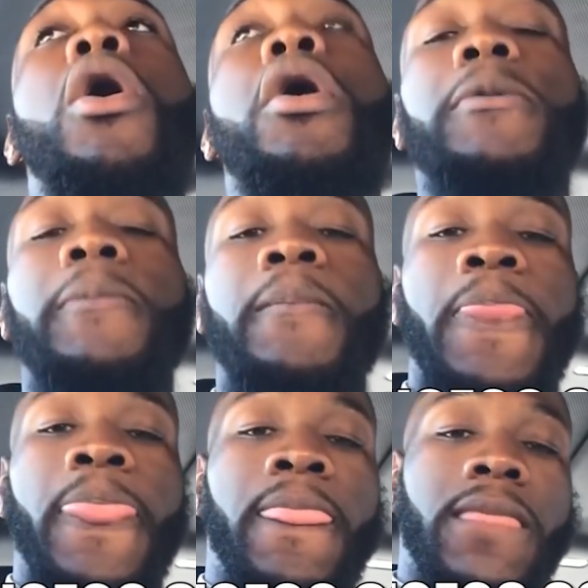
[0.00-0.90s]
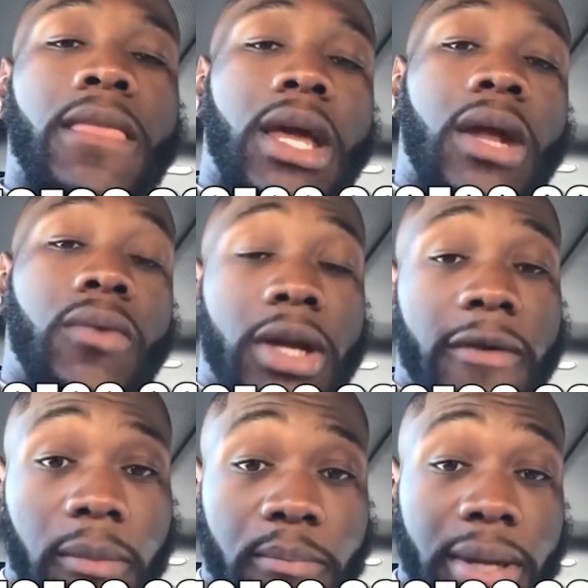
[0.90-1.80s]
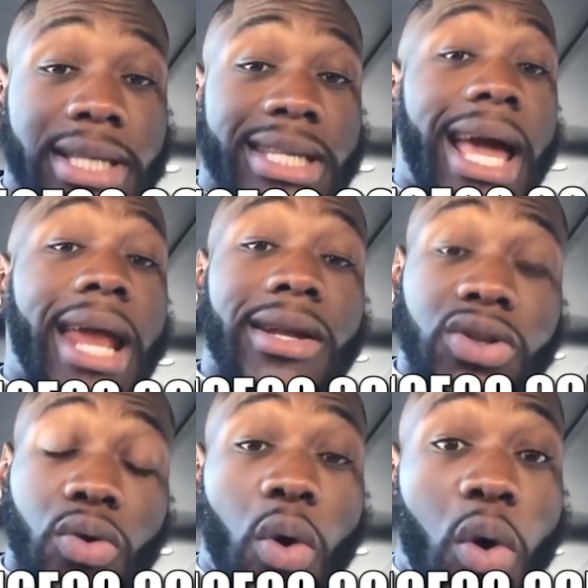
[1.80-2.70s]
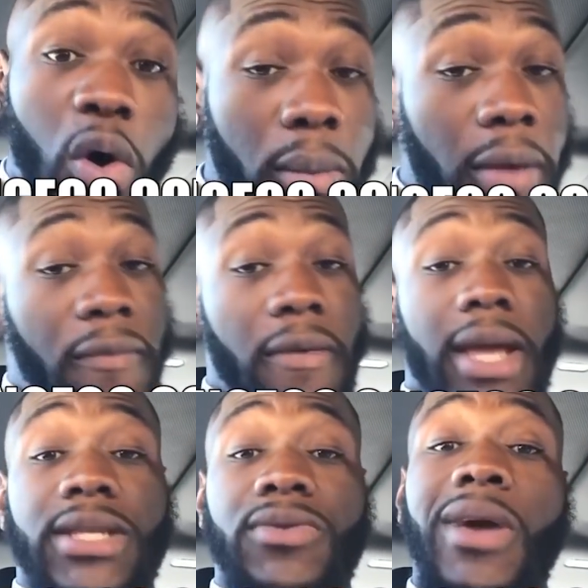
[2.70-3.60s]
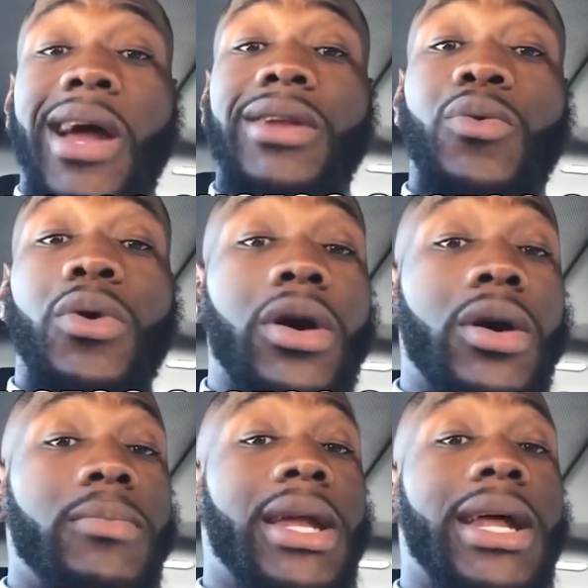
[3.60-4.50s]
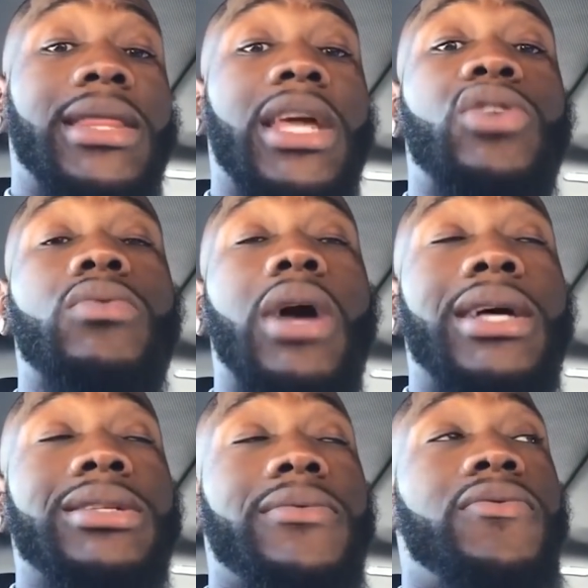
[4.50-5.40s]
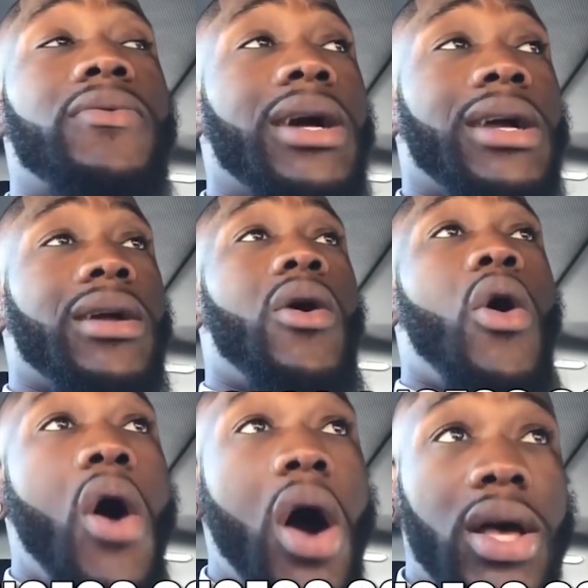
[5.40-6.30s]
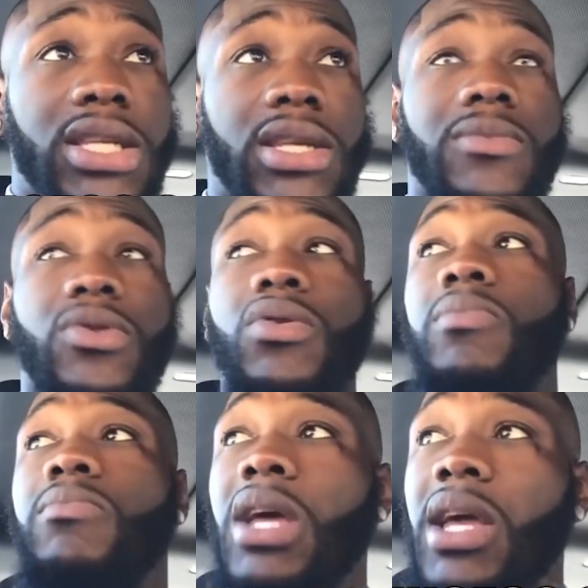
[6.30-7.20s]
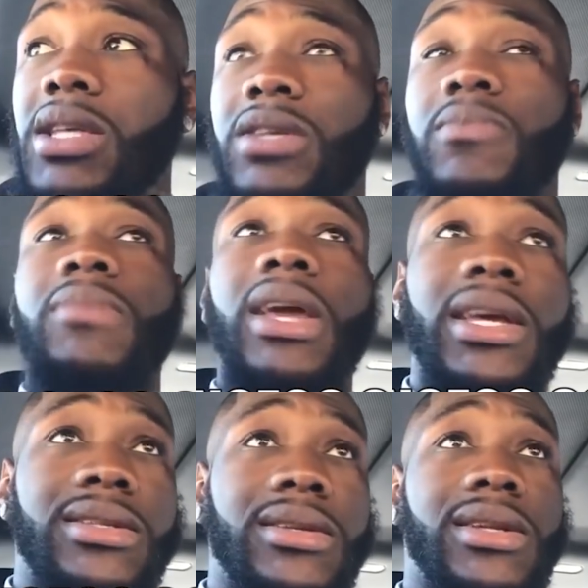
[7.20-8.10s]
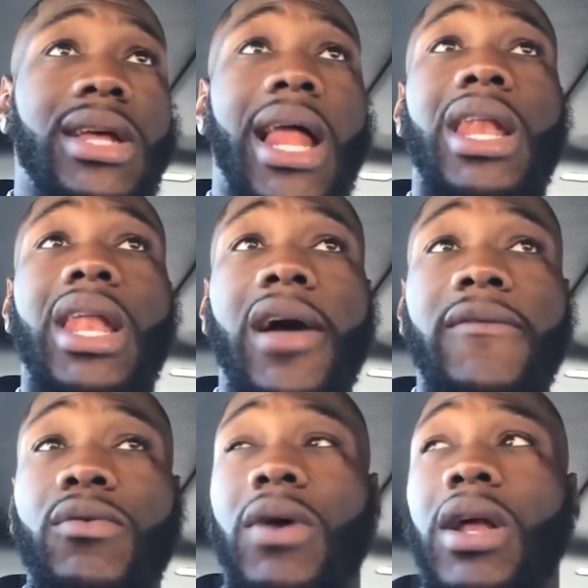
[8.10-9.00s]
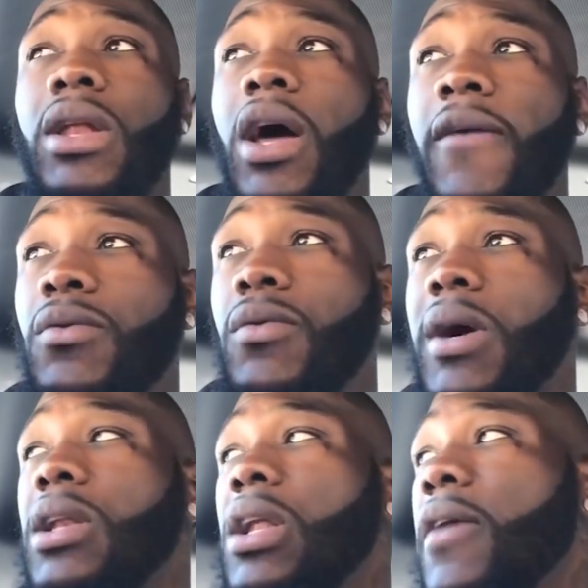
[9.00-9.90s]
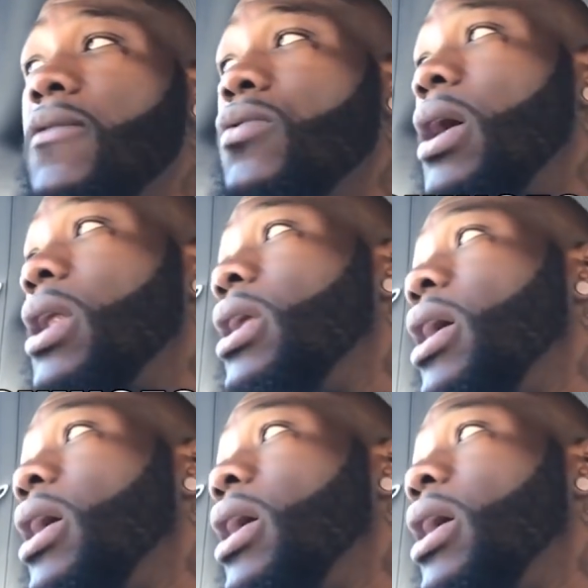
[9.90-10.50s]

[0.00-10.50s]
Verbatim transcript: and the Patreon family. We are working. Now, there's a conference call for the upcoming November fourth Showtime boxing fight, Wilder versus Stiverne two. If you follow the heavyweight division, you'll